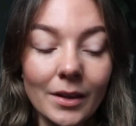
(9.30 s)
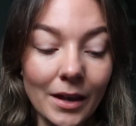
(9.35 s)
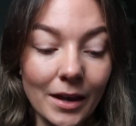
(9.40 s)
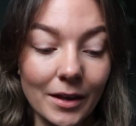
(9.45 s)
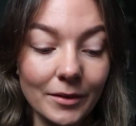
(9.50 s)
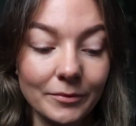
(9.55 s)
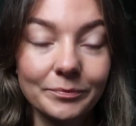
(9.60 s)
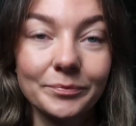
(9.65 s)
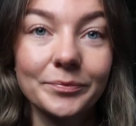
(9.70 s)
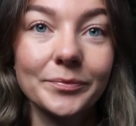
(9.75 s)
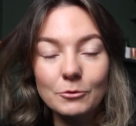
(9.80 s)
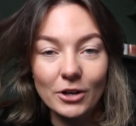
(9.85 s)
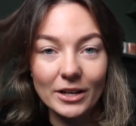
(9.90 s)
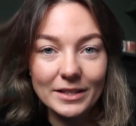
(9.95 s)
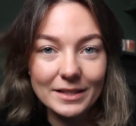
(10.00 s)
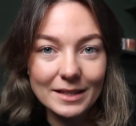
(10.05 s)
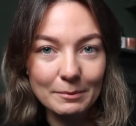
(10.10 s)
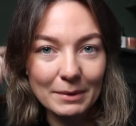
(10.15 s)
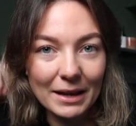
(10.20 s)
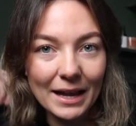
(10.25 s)
okay. I'm
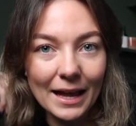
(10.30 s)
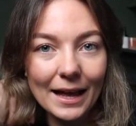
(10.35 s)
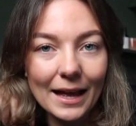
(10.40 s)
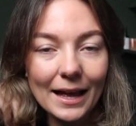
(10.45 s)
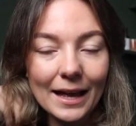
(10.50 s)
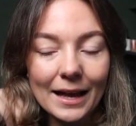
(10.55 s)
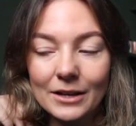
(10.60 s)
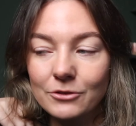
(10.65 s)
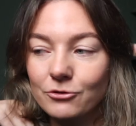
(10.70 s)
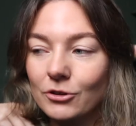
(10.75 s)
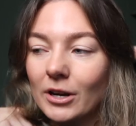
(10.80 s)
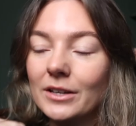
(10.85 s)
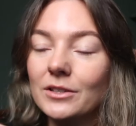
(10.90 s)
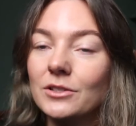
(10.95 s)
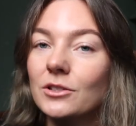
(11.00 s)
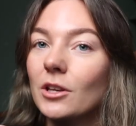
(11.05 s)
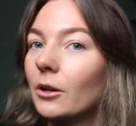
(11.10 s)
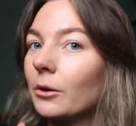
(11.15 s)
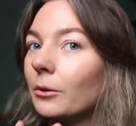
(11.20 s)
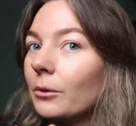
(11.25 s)
trying to let my hair air dry,
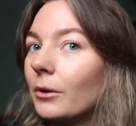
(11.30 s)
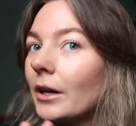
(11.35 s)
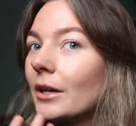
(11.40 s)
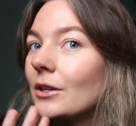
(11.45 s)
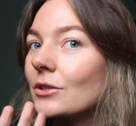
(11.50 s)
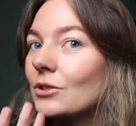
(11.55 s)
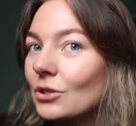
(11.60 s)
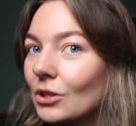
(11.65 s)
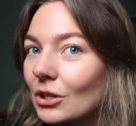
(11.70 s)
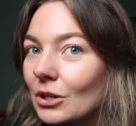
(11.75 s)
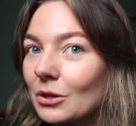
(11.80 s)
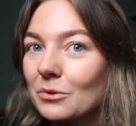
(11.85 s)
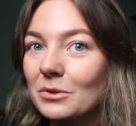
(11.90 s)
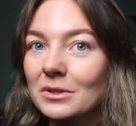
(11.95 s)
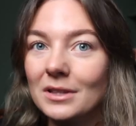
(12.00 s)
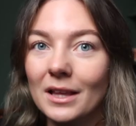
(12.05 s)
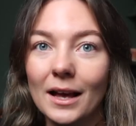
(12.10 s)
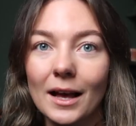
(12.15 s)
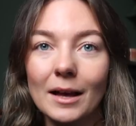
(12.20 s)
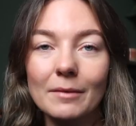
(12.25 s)
so
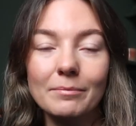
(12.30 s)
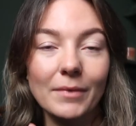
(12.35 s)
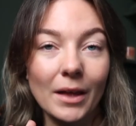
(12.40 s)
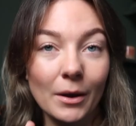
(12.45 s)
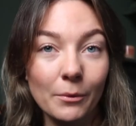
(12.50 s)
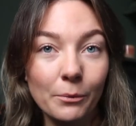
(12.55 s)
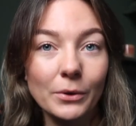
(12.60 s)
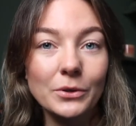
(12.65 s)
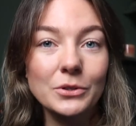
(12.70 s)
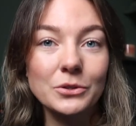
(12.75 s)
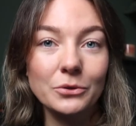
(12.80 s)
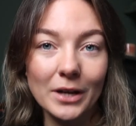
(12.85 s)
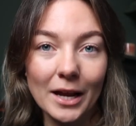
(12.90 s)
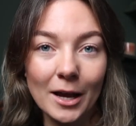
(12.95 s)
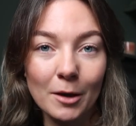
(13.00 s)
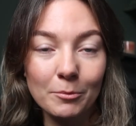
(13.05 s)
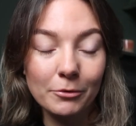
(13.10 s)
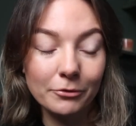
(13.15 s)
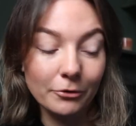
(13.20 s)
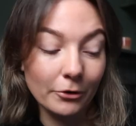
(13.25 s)
excuse that. I will sort it
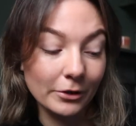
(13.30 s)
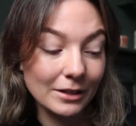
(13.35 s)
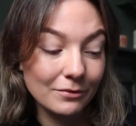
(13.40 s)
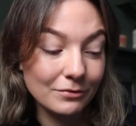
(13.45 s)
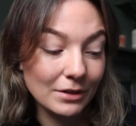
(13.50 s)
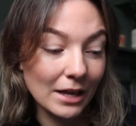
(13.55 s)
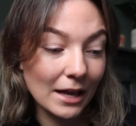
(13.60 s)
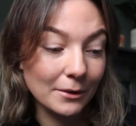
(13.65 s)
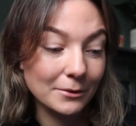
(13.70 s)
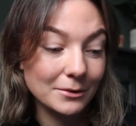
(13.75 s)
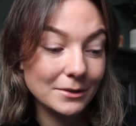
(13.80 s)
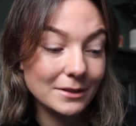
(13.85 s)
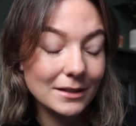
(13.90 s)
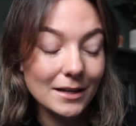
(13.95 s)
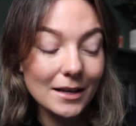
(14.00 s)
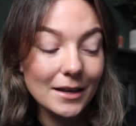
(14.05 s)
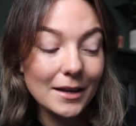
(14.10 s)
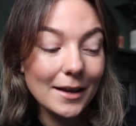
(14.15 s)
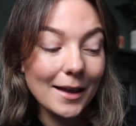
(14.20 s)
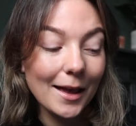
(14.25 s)
out before I leave the house.
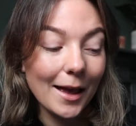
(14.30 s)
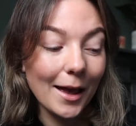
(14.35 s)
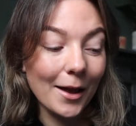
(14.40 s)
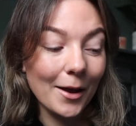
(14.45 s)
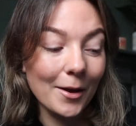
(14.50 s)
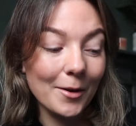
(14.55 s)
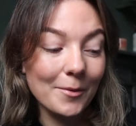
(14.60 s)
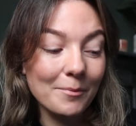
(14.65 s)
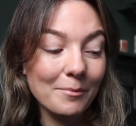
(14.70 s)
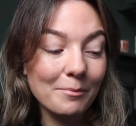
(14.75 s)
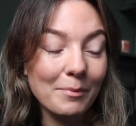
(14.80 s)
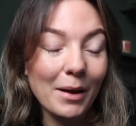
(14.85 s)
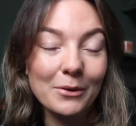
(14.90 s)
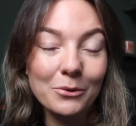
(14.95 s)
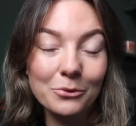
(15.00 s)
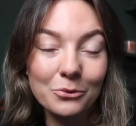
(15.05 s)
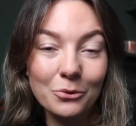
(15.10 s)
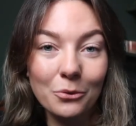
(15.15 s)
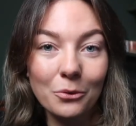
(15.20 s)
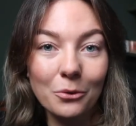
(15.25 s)
But I
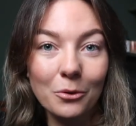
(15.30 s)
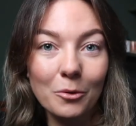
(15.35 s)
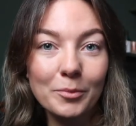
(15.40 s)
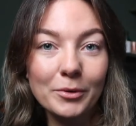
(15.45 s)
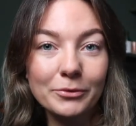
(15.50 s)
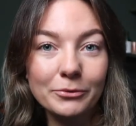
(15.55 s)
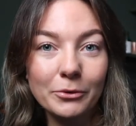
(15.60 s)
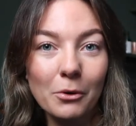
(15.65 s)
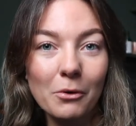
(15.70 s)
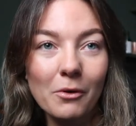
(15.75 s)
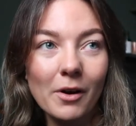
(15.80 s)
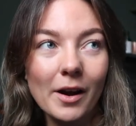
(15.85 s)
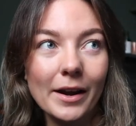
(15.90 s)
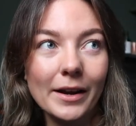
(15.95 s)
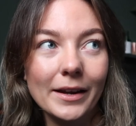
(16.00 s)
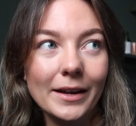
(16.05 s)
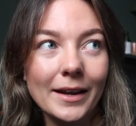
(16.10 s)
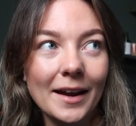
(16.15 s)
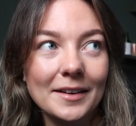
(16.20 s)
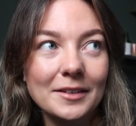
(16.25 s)
thought before
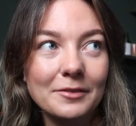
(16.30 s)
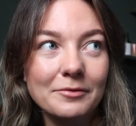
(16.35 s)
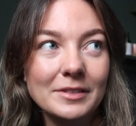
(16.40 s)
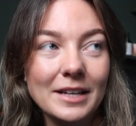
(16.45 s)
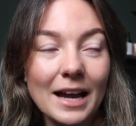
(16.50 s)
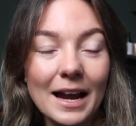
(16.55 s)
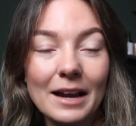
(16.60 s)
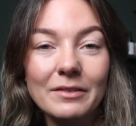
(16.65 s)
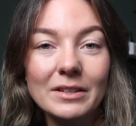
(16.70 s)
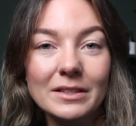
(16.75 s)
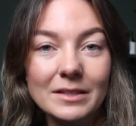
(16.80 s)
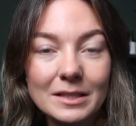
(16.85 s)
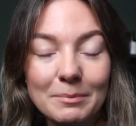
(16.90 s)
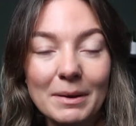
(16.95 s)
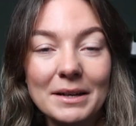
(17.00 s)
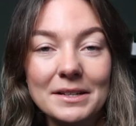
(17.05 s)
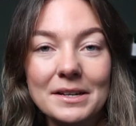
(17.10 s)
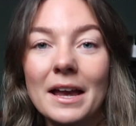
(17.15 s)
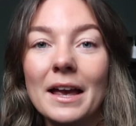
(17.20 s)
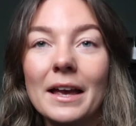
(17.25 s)
I kind of dive into
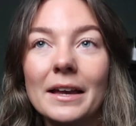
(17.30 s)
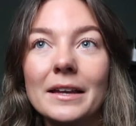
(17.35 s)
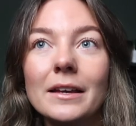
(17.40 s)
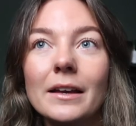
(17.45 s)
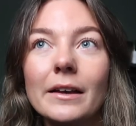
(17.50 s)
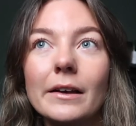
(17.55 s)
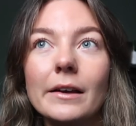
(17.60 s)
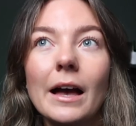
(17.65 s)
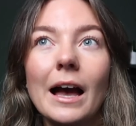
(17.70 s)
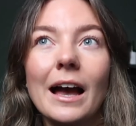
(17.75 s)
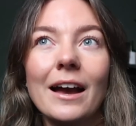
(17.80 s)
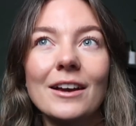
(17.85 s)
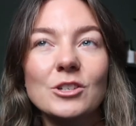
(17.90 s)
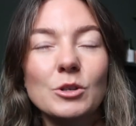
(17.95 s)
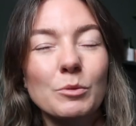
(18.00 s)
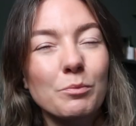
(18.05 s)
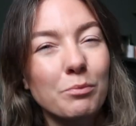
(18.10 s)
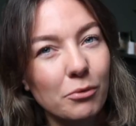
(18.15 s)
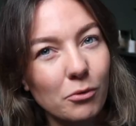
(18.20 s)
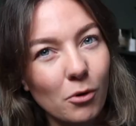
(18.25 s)
my day, I
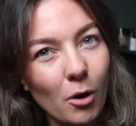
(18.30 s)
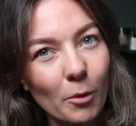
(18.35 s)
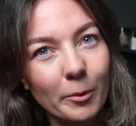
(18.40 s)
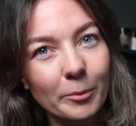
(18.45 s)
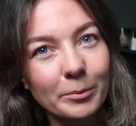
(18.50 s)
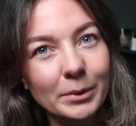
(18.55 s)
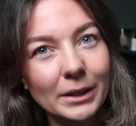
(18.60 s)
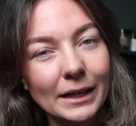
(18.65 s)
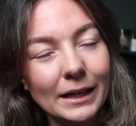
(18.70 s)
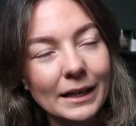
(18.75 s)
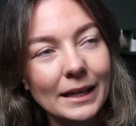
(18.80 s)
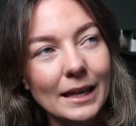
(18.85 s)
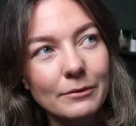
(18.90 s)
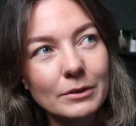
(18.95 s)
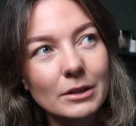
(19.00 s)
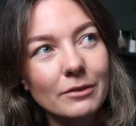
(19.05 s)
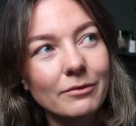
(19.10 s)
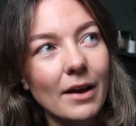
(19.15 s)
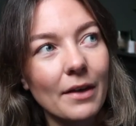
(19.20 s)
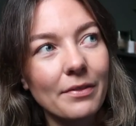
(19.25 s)
should probably,
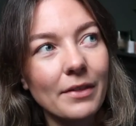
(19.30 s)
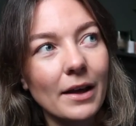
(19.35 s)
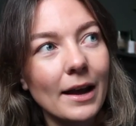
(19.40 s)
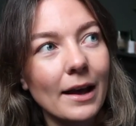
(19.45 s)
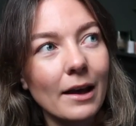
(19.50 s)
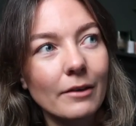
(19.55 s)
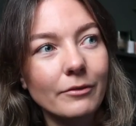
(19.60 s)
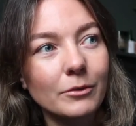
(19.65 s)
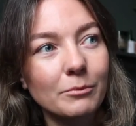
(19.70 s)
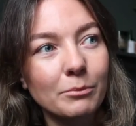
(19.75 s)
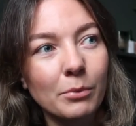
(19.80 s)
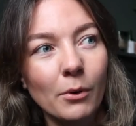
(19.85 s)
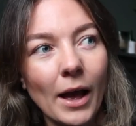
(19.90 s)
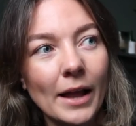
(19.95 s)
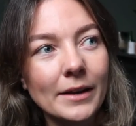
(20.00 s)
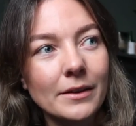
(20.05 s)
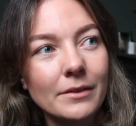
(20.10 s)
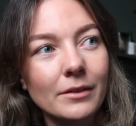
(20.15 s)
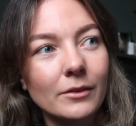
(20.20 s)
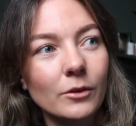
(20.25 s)
given the fact that I haven't put
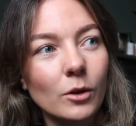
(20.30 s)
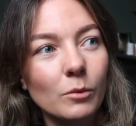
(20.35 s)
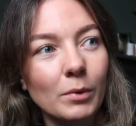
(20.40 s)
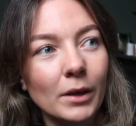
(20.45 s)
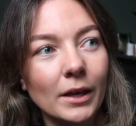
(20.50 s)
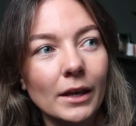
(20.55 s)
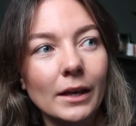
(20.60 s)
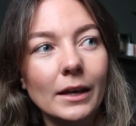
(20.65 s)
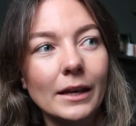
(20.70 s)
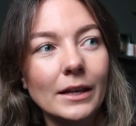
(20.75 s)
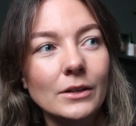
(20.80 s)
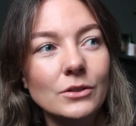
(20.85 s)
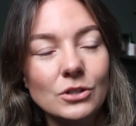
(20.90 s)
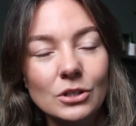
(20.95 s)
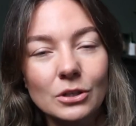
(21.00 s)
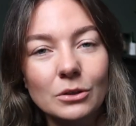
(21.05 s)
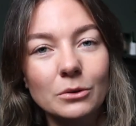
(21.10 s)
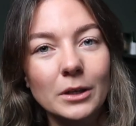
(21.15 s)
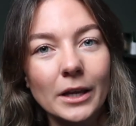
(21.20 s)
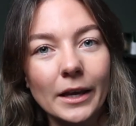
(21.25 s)
anything up here in
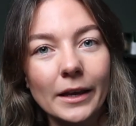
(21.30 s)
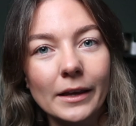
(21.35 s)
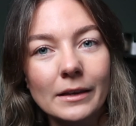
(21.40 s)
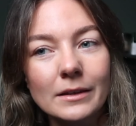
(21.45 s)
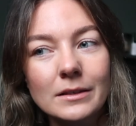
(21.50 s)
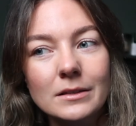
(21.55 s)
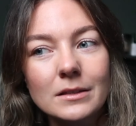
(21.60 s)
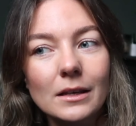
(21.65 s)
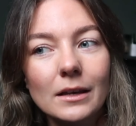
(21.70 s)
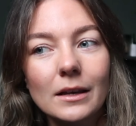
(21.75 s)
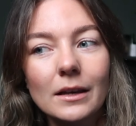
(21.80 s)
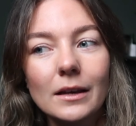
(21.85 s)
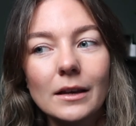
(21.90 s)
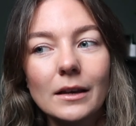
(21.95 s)
2 years,